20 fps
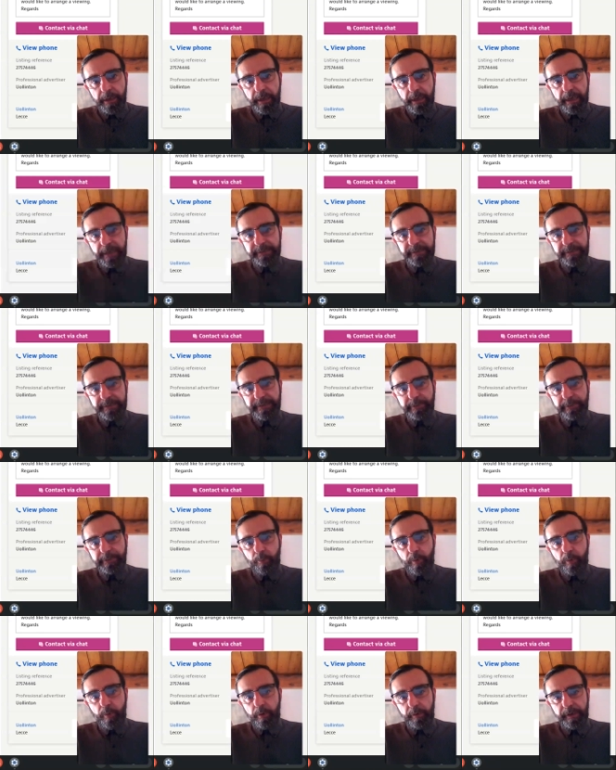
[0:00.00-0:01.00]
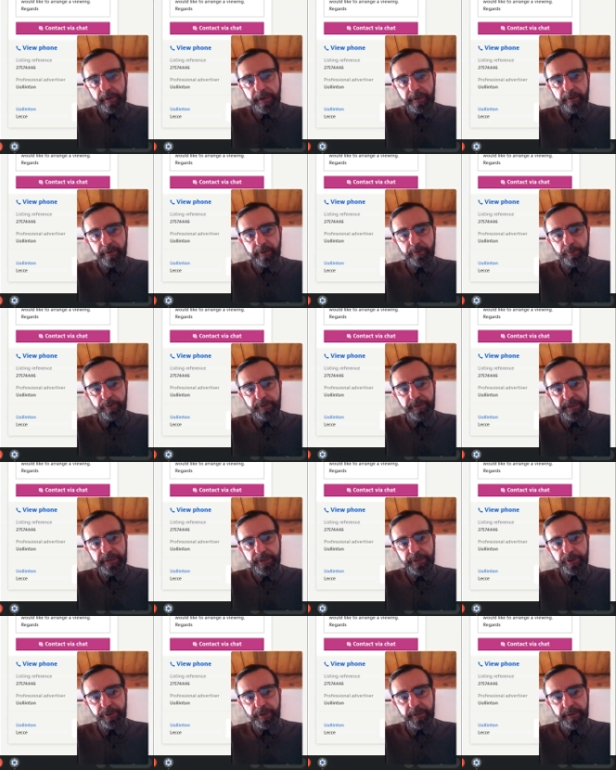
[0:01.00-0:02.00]
and so on. Air
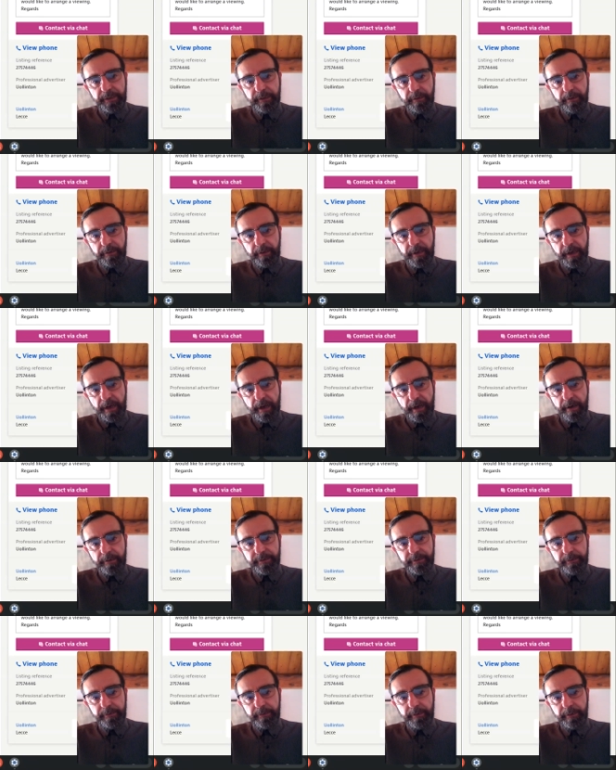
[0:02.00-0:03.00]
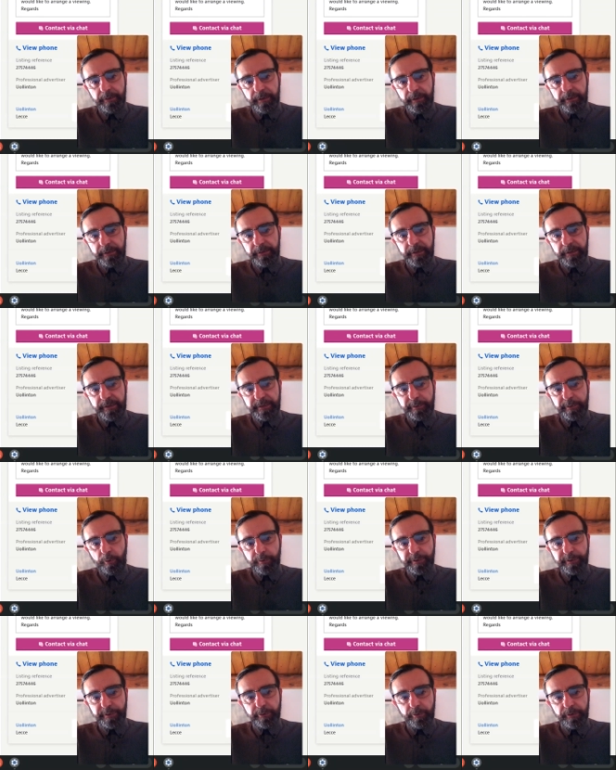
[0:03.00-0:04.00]
conditioning, garden. There is
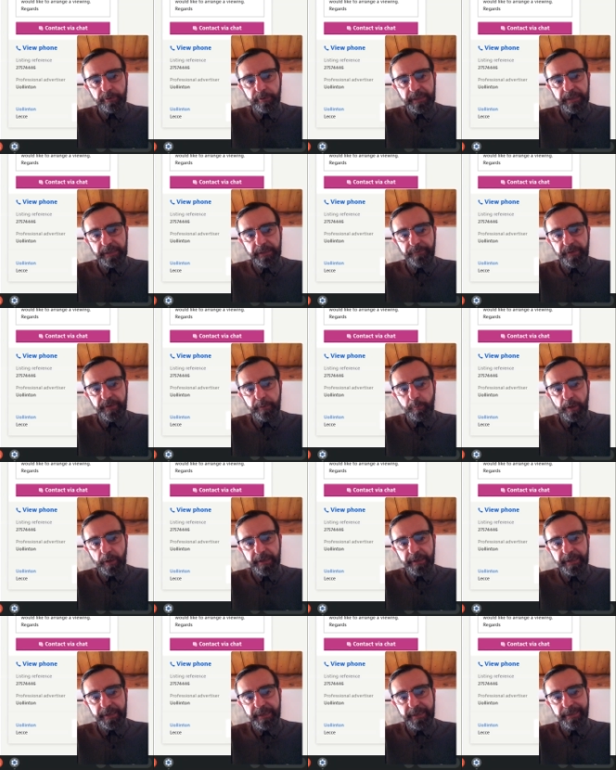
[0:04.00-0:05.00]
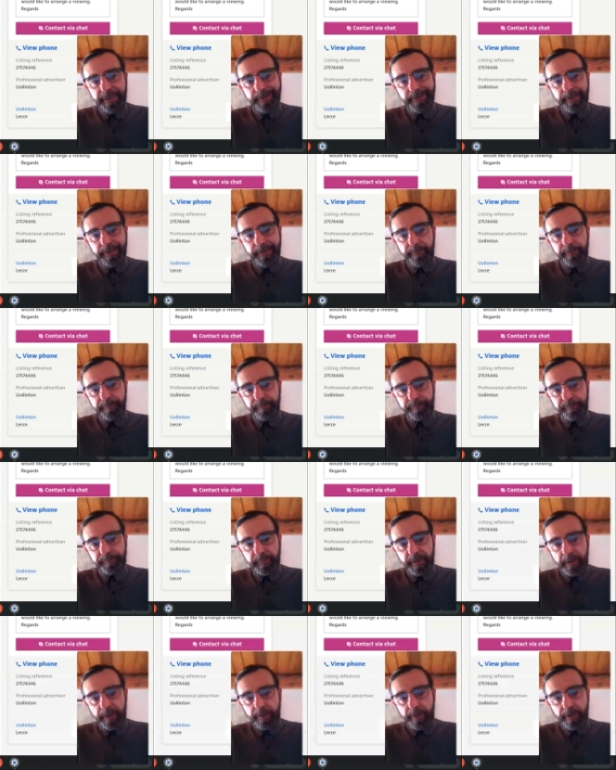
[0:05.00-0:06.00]
also individual heating,
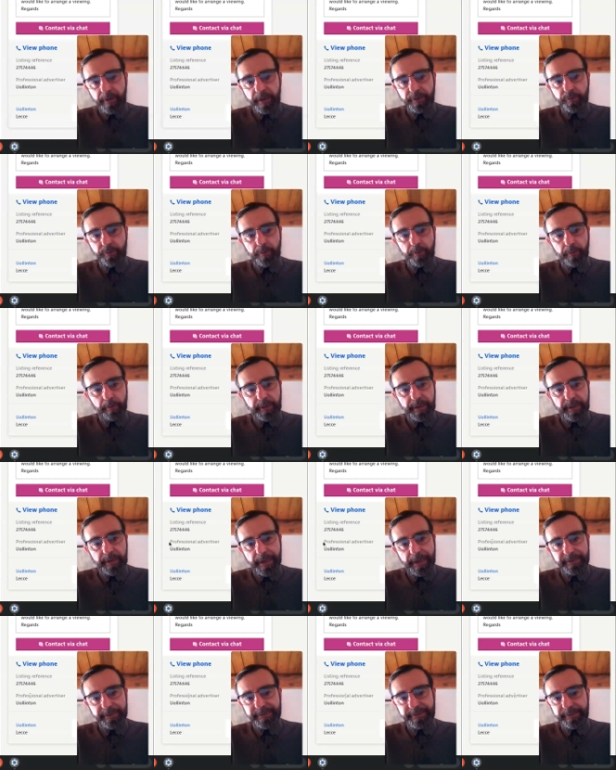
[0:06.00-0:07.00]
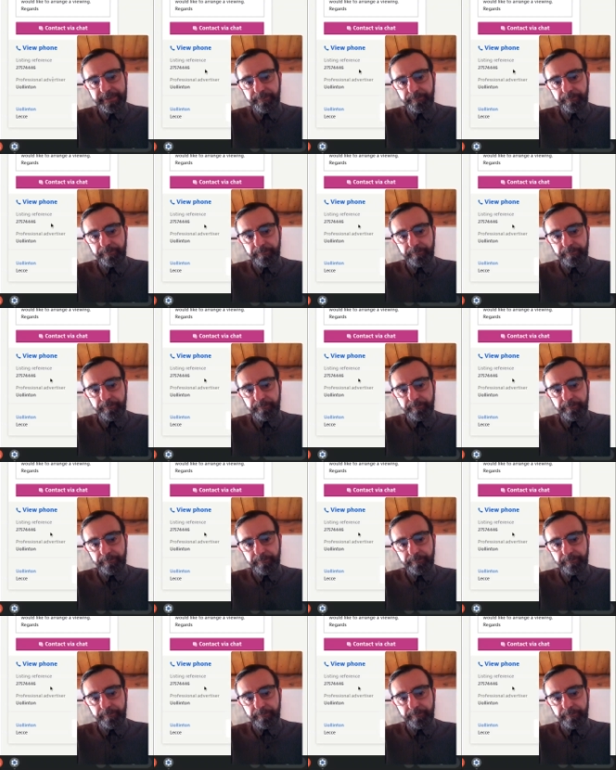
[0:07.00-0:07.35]
natural gas,